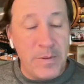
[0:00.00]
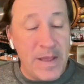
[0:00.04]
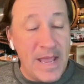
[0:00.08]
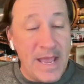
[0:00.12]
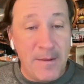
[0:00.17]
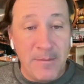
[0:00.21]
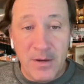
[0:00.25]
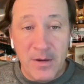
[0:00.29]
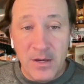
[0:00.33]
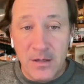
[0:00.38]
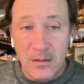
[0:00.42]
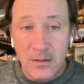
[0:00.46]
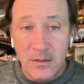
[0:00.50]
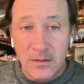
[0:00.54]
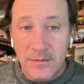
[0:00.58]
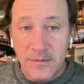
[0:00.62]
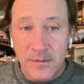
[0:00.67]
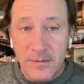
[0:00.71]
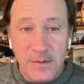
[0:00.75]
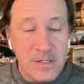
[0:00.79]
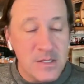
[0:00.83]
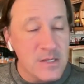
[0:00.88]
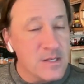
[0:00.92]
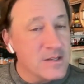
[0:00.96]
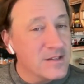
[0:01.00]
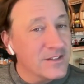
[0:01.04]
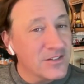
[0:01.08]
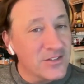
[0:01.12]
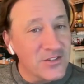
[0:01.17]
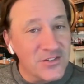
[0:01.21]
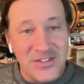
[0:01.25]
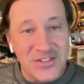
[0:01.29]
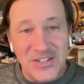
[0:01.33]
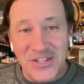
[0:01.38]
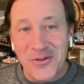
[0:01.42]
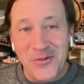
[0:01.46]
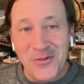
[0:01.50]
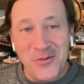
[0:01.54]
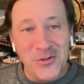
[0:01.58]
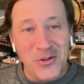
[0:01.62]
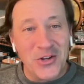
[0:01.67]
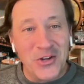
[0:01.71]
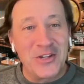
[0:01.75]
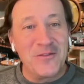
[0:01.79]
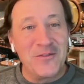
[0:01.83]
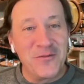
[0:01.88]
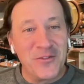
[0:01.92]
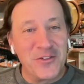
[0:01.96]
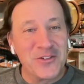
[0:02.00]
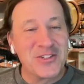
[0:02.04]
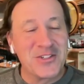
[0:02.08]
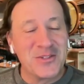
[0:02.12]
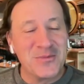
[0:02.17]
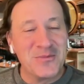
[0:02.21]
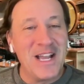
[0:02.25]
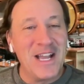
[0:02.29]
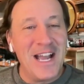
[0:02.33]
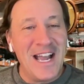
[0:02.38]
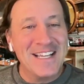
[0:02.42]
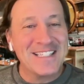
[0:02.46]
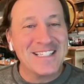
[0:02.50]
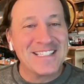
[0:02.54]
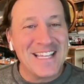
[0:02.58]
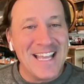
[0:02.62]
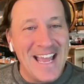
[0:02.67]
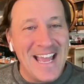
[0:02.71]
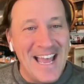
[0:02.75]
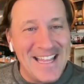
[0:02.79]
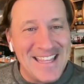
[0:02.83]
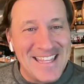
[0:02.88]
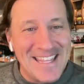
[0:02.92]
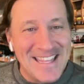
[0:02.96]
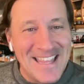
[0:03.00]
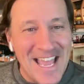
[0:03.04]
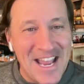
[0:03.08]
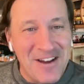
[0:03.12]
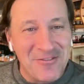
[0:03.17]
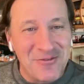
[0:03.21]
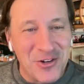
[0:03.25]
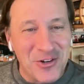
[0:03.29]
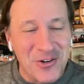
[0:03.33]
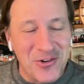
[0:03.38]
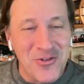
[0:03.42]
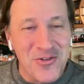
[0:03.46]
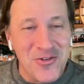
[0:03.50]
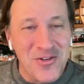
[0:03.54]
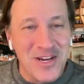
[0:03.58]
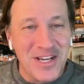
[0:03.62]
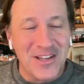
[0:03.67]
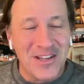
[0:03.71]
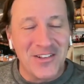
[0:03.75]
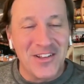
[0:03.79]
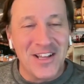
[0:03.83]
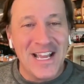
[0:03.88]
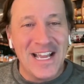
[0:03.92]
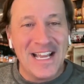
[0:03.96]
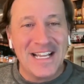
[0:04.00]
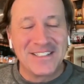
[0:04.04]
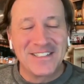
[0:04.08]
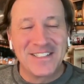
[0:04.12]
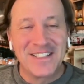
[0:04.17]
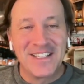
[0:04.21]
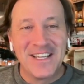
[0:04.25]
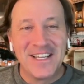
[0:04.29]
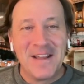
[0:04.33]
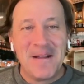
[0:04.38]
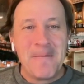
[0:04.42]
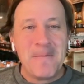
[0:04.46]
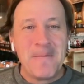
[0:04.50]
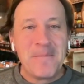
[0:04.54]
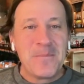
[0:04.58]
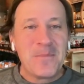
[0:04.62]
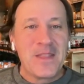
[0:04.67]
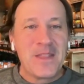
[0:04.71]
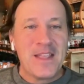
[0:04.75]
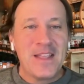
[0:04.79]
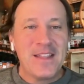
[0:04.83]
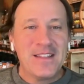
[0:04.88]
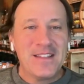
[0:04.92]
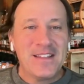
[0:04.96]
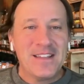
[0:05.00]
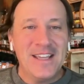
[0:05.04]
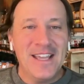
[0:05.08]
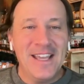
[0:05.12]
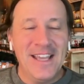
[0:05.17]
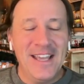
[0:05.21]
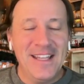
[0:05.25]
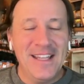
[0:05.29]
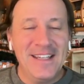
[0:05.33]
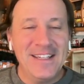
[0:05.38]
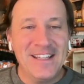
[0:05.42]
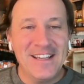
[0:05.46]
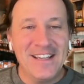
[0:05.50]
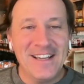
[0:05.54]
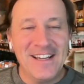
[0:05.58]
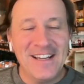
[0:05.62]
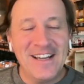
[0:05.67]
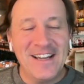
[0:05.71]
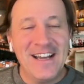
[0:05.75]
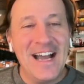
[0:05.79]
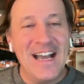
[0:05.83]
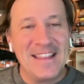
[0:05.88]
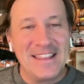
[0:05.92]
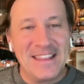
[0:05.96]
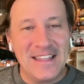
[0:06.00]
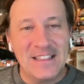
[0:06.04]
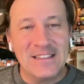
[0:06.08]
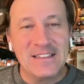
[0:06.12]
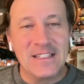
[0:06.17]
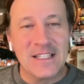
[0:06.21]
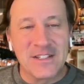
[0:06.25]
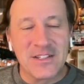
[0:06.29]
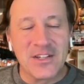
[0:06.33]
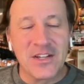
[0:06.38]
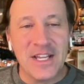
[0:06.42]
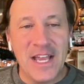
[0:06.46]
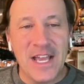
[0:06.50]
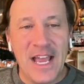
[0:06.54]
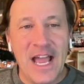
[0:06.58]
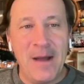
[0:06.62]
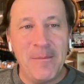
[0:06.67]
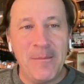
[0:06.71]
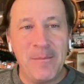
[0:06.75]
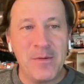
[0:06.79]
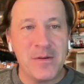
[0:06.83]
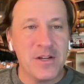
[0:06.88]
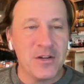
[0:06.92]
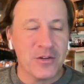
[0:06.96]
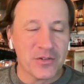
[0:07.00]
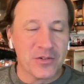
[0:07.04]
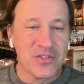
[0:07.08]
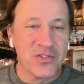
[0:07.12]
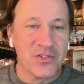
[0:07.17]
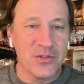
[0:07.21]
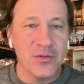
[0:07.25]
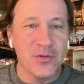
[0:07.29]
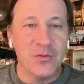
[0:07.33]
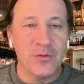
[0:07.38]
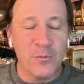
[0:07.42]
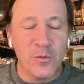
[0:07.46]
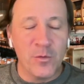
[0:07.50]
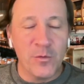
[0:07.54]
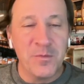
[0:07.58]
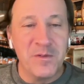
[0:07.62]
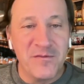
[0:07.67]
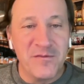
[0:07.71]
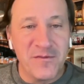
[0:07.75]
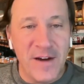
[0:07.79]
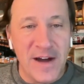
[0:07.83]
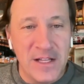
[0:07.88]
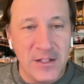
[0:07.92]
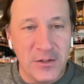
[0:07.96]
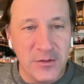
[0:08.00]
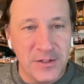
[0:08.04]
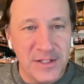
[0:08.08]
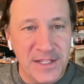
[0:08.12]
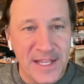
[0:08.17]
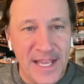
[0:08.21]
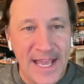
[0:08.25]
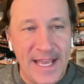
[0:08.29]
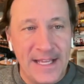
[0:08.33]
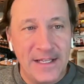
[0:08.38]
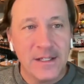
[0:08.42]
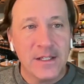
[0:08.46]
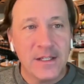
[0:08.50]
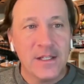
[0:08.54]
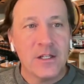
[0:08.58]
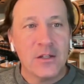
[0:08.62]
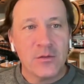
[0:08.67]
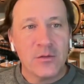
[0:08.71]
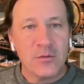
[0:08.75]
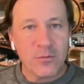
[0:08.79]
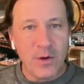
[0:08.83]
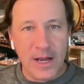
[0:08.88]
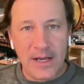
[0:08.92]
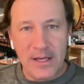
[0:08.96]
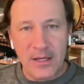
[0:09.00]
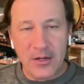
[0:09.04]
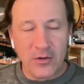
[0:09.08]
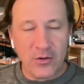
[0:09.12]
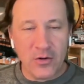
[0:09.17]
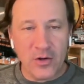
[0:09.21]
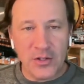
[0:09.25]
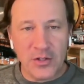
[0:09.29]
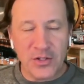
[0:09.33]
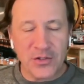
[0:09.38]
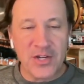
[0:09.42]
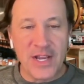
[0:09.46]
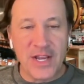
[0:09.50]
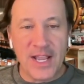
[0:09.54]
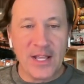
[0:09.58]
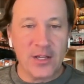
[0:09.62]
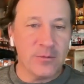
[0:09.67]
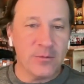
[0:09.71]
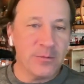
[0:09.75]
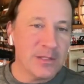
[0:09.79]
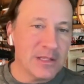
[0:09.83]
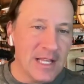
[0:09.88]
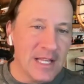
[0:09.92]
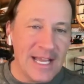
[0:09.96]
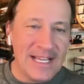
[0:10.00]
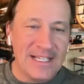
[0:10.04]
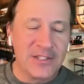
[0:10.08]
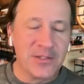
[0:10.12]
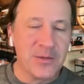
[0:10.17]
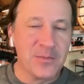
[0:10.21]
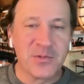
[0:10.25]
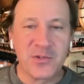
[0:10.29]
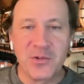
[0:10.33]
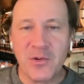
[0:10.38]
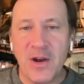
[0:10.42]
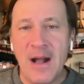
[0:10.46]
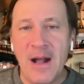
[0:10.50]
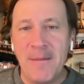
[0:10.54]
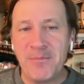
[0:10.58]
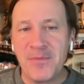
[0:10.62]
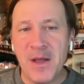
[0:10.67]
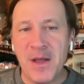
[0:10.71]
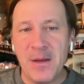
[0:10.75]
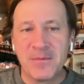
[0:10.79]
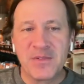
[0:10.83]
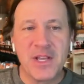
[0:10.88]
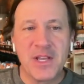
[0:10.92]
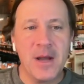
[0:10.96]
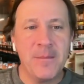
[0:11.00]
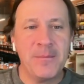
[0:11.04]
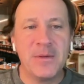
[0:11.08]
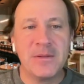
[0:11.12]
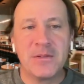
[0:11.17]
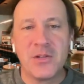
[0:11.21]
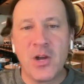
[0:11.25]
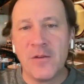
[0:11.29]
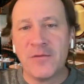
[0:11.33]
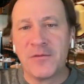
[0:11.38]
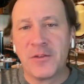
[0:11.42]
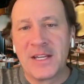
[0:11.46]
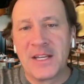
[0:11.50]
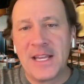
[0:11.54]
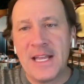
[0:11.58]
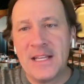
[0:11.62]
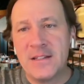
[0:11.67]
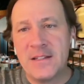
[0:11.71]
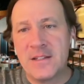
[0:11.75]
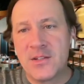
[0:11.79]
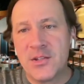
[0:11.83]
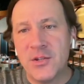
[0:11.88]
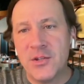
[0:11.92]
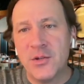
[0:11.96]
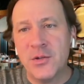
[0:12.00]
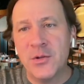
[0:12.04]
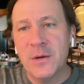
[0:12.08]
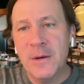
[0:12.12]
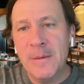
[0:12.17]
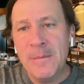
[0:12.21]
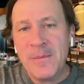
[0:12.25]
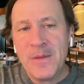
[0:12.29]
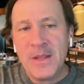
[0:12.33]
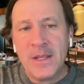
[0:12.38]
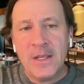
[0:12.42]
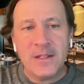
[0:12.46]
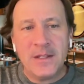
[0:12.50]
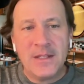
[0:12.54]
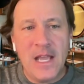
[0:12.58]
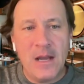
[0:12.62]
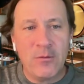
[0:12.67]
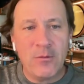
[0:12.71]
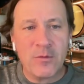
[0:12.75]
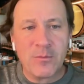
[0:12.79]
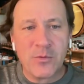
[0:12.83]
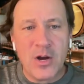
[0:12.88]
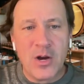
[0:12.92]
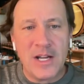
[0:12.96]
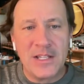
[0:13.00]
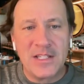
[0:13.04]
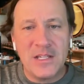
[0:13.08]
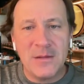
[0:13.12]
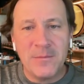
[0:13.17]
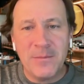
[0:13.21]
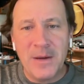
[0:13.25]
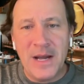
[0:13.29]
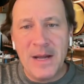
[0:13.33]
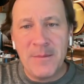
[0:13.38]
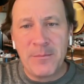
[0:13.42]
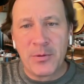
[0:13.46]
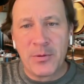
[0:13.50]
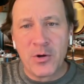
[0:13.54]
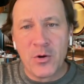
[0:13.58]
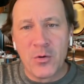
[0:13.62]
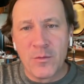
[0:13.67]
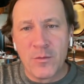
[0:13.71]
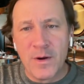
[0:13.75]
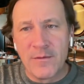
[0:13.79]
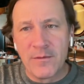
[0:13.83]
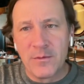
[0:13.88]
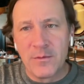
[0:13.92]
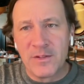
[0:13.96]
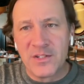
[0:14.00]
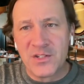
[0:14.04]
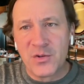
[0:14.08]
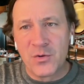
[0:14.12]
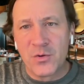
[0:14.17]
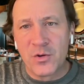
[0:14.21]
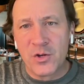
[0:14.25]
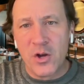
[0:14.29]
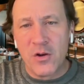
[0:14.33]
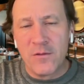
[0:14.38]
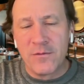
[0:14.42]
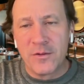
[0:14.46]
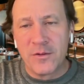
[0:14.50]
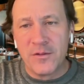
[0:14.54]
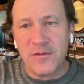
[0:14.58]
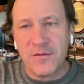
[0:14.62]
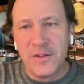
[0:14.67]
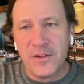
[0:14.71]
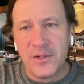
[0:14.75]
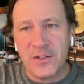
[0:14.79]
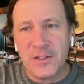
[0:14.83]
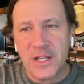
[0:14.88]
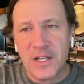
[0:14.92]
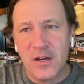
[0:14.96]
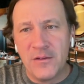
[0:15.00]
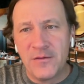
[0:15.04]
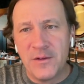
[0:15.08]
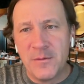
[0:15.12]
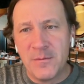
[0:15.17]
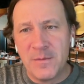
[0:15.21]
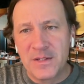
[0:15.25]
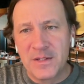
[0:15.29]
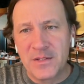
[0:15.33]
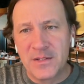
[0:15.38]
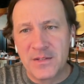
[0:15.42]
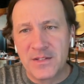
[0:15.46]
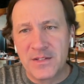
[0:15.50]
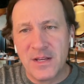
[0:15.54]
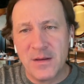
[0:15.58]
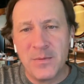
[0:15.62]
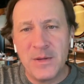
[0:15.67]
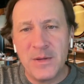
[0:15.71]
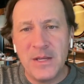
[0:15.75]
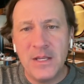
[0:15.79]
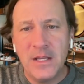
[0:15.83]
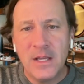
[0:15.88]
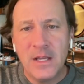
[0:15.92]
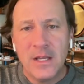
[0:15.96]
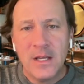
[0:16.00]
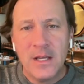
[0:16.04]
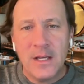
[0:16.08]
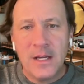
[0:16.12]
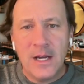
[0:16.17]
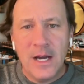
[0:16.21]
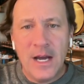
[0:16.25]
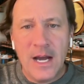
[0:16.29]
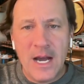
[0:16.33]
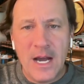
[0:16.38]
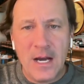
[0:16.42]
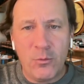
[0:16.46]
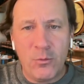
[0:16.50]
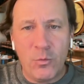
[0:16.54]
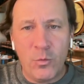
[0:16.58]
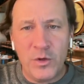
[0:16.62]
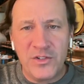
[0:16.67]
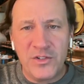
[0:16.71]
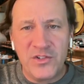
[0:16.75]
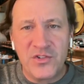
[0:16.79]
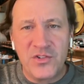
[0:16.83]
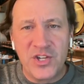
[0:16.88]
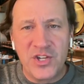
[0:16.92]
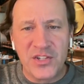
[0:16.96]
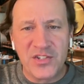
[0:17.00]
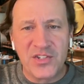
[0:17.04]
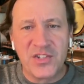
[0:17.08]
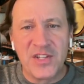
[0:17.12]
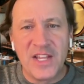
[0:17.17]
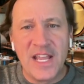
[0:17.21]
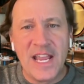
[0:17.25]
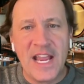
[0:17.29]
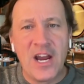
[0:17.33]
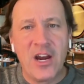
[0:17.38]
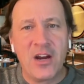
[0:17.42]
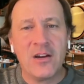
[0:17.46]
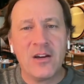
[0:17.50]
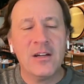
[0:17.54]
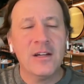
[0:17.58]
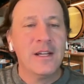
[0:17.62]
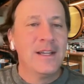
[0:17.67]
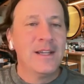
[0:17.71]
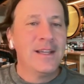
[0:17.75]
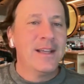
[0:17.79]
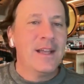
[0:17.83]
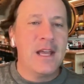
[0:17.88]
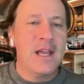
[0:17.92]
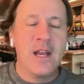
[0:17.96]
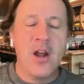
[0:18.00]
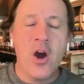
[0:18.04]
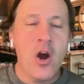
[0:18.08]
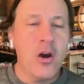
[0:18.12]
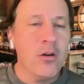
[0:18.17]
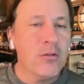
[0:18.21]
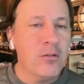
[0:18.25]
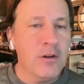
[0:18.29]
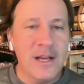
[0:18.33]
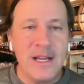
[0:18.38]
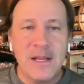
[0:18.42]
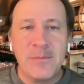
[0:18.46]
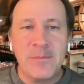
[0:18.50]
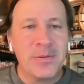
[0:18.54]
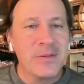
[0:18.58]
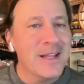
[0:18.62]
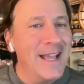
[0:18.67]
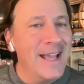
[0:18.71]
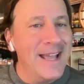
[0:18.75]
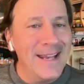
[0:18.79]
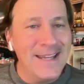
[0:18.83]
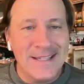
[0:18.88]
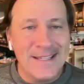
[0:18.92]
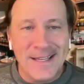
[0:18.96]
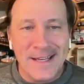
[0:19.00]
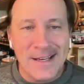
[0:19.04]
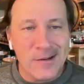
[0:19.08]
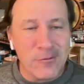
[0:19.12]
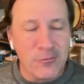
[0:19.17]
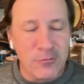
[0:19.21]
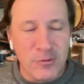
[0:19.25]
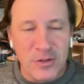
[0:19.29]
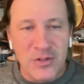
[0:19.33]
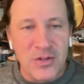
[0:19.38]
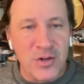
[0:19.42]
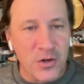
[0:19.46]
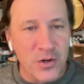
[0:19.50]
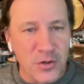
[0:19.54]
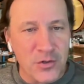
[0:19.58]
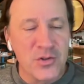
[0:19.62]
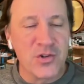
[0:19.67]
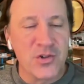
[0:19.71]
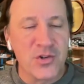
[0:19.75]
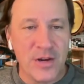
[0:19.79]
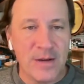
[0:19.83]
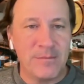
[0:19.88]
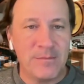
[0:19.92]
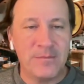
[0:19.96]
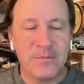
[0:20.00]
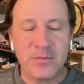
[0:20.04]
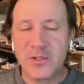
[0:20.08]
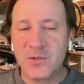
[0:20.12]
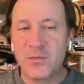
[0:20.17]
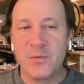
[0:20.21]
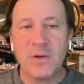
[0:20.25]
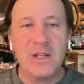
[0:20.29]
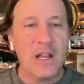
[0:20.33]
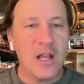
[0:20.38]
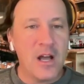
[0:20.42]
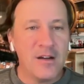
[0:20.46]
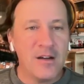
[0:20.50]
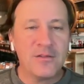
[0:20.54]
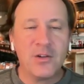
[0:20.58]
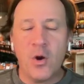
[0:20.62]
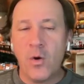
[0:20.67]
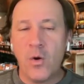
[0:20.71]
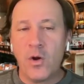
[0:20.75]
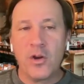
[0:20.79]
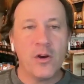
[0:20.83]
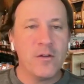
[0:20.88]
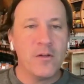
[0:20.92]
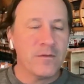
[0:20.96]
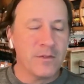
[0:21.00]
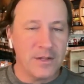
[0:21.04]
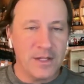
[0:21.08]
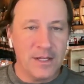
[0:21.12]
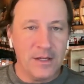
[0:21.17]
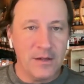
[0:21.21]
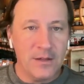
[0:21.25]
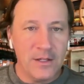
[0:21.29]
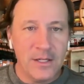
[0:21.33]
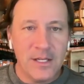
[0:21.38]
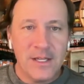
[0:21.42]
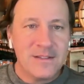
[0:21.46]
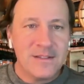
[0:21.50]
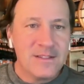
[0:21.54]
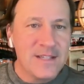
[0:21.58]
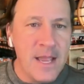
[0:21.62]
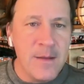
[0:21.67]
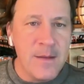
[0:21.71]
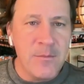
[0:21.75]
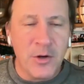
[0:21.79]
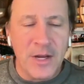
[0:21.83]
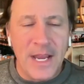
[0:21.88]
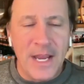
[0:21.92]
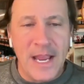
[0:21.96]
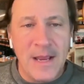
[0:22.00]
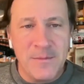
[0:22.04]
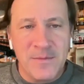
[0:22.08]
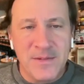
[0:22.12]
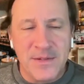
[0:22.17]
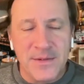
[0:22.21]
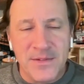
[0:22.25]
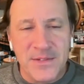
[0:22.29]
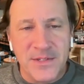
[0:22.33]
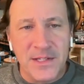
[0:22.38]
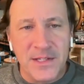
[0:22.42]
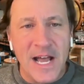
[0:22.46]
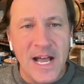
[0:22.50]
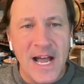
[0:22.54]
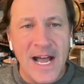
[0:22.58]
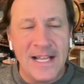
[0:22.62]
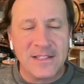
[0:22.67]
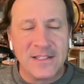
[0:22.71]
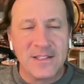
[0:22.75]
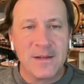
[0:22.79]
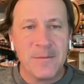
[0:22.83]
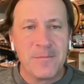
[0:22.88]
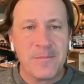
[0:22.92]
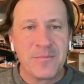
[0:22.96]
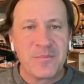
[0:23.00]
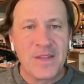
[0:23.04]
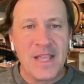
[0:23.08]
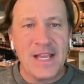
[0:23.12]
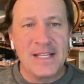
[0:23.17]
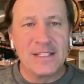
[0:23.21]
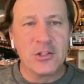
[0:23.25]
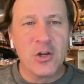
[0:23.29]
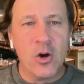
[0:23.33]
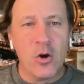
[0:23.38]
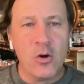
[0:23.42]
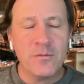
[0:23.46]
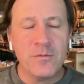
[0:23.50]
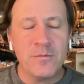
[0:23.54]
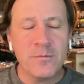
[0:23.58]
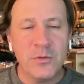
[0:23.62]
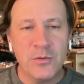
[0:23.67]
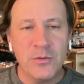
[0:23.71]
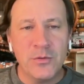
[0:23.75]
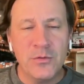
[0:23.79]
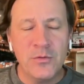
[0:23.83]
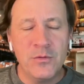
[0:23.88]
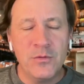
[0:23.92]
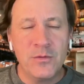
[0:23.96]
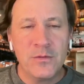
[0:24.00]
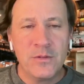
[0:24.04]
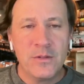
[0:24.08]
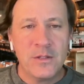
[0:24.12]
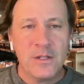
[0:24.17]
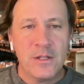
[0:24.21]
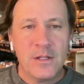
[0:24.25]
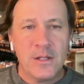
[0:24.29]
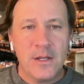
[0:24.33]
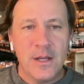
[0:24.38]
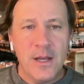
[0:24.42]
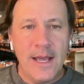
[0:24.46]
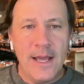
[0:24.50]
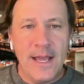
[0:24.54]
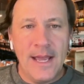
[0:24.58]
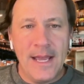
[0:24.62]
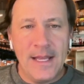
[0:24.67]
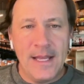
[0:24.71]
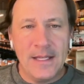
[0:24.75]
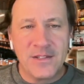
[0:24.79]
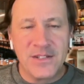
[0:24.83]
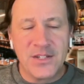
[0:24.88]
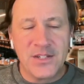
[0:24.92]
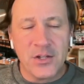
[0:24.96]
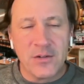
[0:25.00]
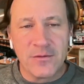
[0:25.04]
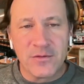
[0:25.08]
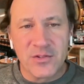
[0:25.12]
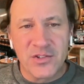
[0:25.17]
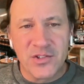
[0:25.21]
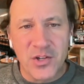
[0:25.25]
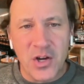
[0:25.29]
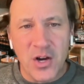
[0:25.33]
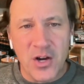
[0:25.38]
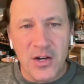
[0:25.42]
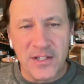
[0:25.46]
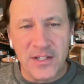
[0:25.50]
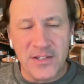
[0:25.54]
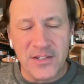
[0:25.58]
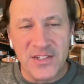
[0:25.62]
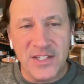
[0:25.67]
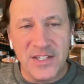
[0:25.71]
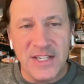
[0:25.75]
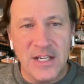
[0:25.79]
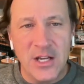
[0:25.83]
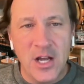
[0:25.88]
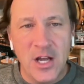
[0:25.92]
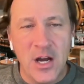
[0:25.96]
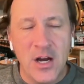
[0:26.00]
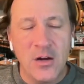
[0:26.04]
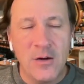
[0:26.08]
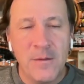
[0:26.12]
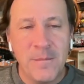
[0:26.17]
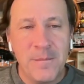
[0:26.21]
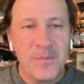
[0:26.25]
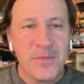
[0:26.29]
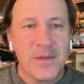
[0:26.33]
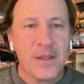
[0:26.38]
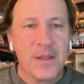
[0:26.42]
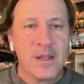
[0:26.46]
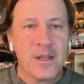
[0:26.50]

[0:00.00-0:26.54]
Bama still looking for some guys to add to that recruiting class. And I think that's going to happen here soon. And we'll be following that right here on the channel. But like, subscribe, thumbs up. And don't forget, too, that we're brought to you by Pearl River Resort over in Philadelphia, Mississippi. Was just there and already planning on a return trip because we love going over there. table games and slots at Golden Moon and Silver Star Casino.